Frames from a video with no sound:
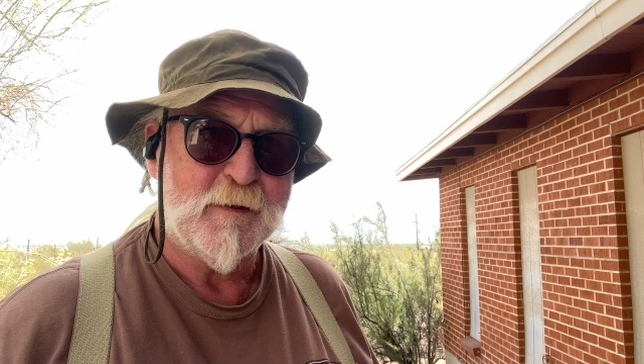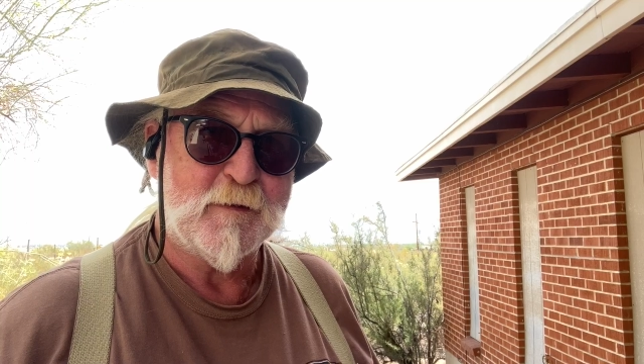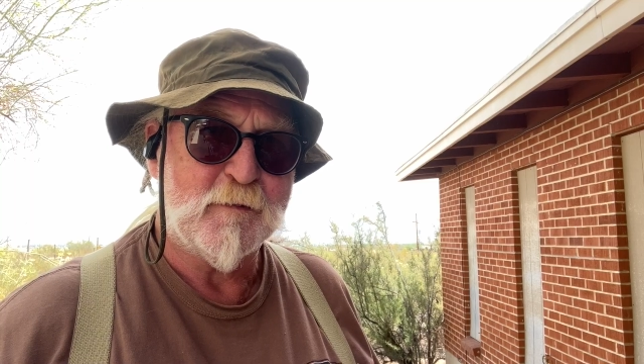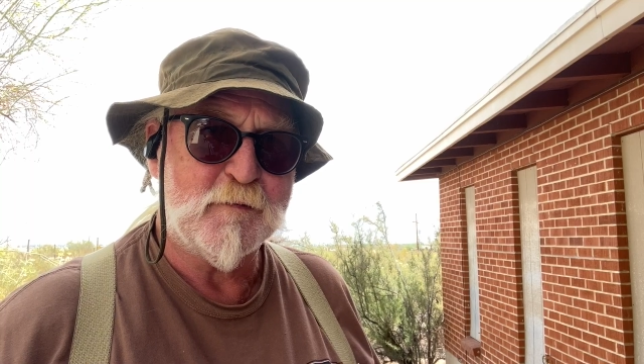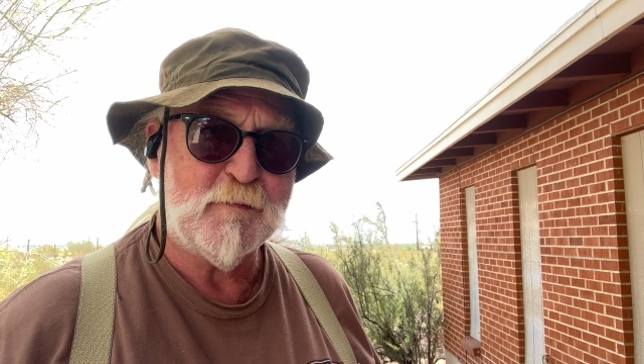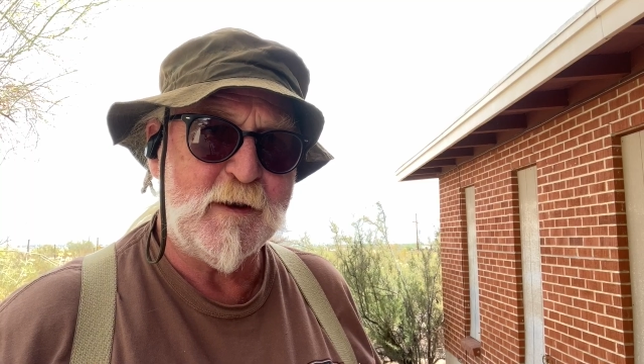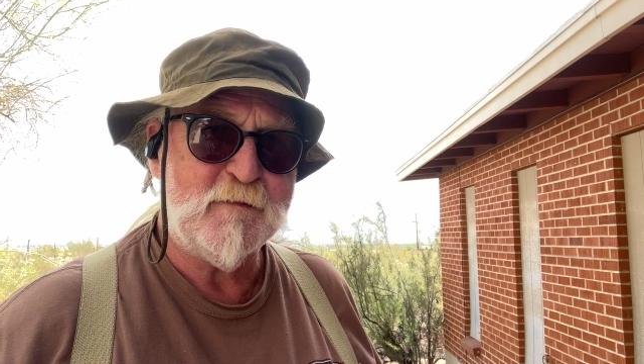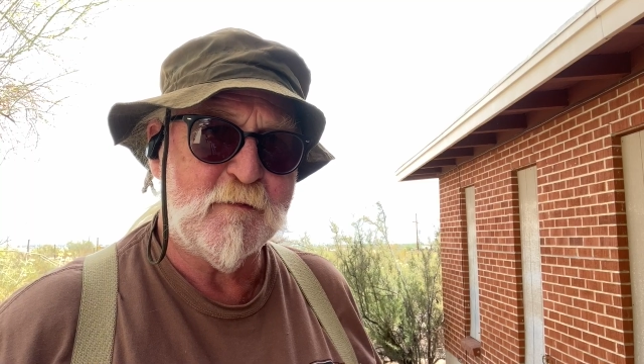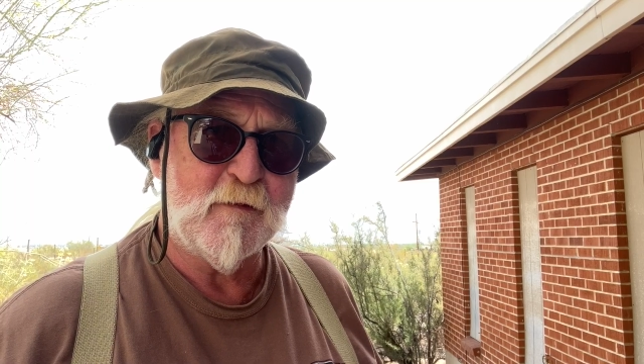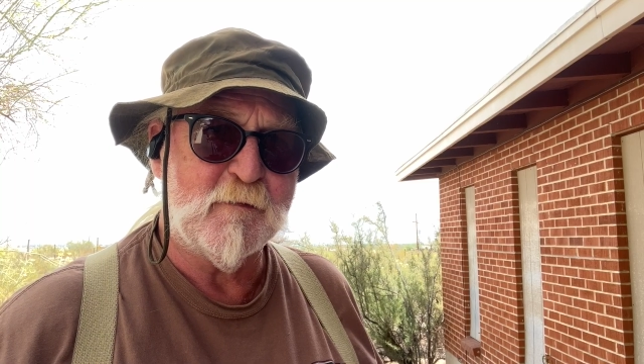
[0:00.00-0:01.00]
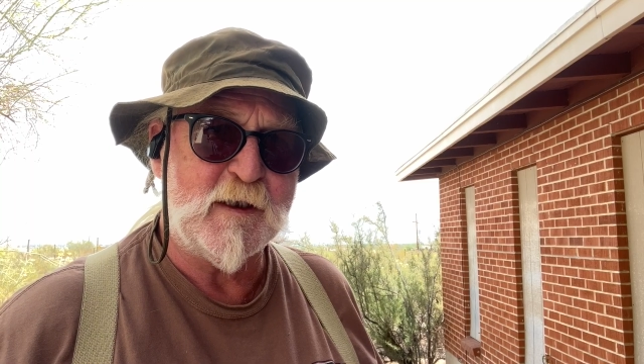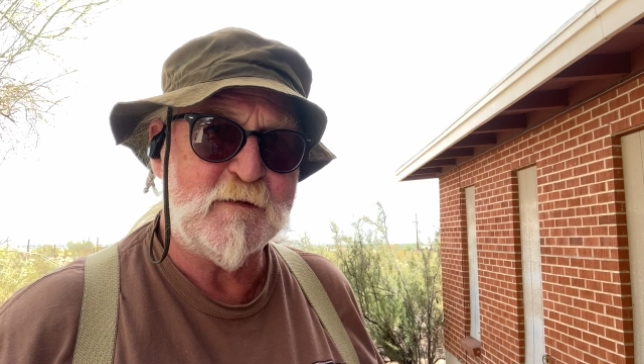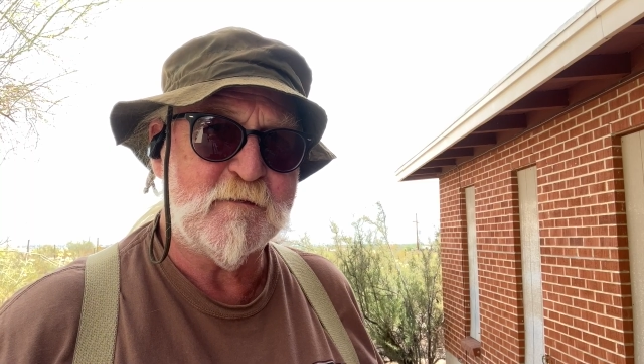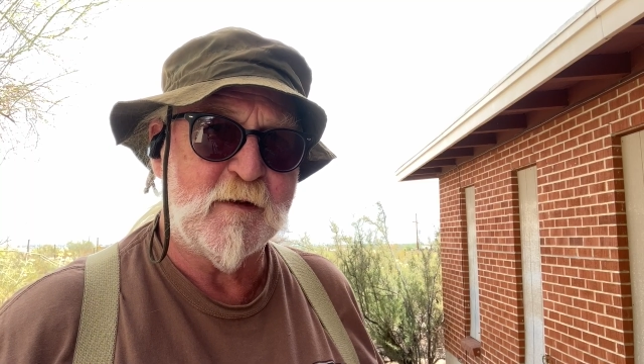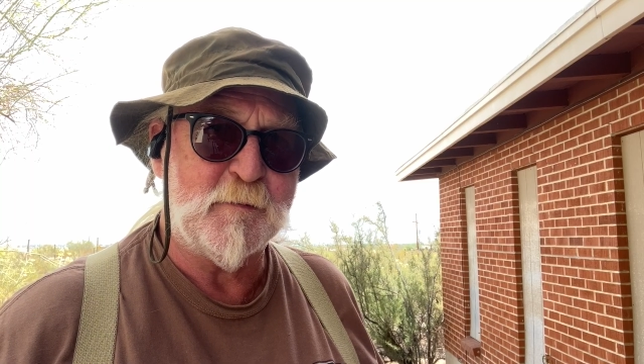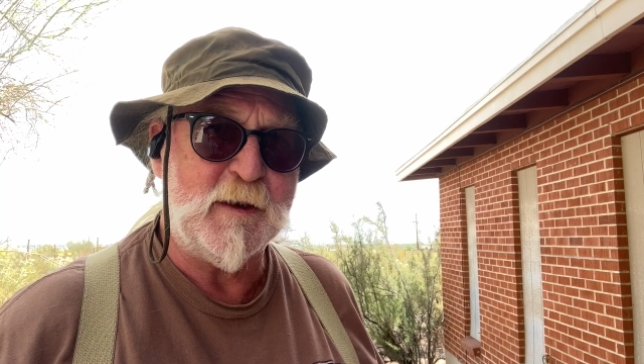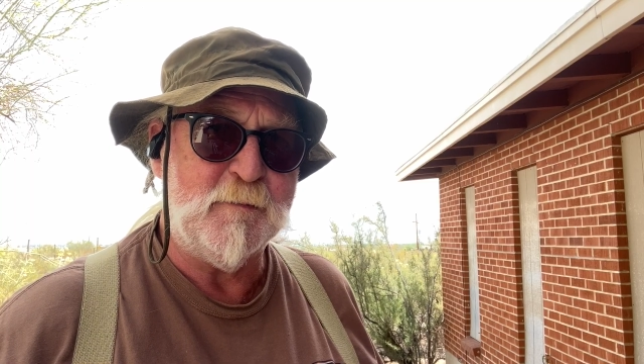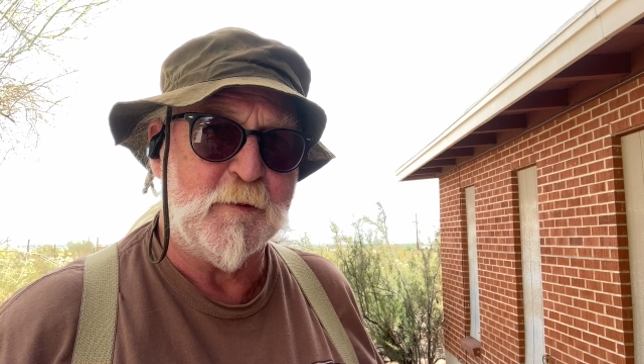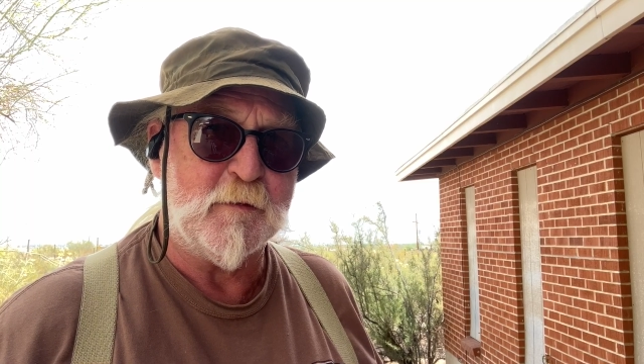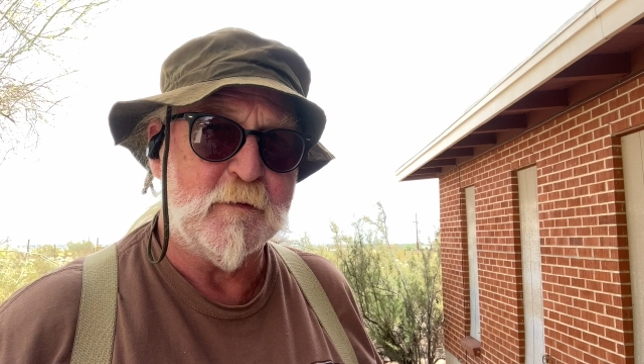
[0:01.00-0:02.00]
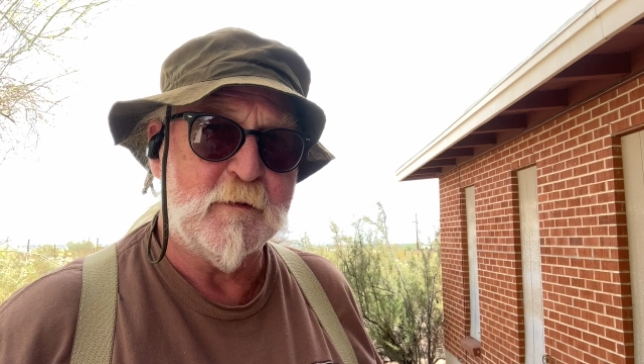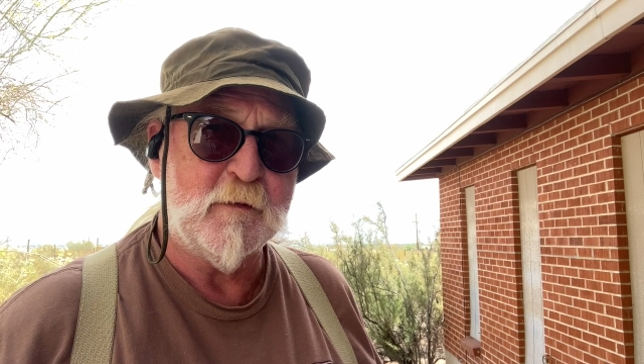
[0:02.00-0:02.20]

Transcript: Those rights are the rights of the people,